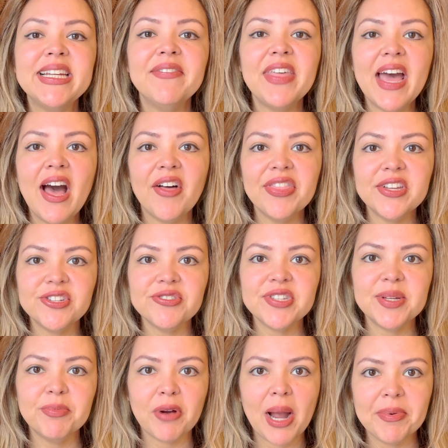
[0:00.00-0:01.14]
of the
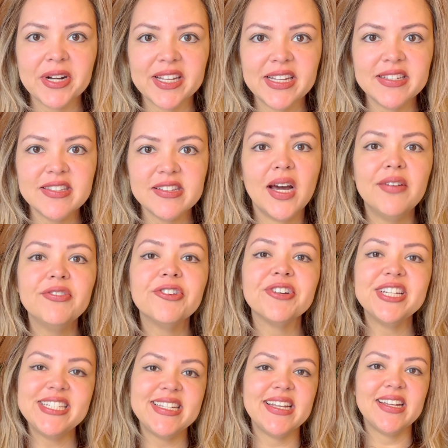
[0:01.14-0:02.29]
health-inducing properties of
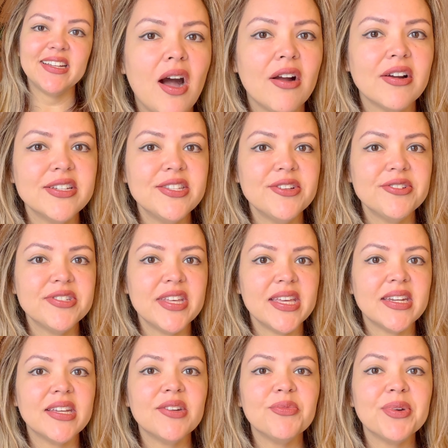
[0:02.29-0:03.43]
green tea are
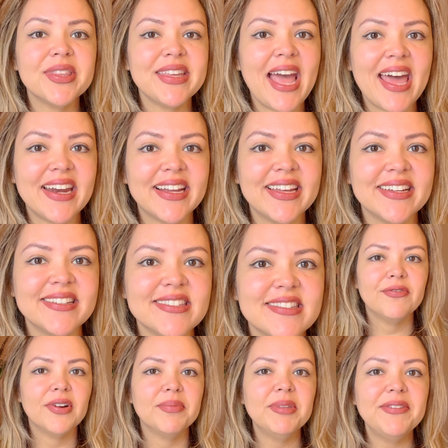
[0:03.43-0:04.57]
associated with catechins
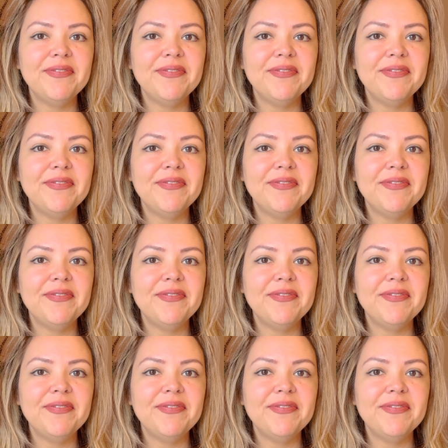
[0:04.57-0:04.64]
from the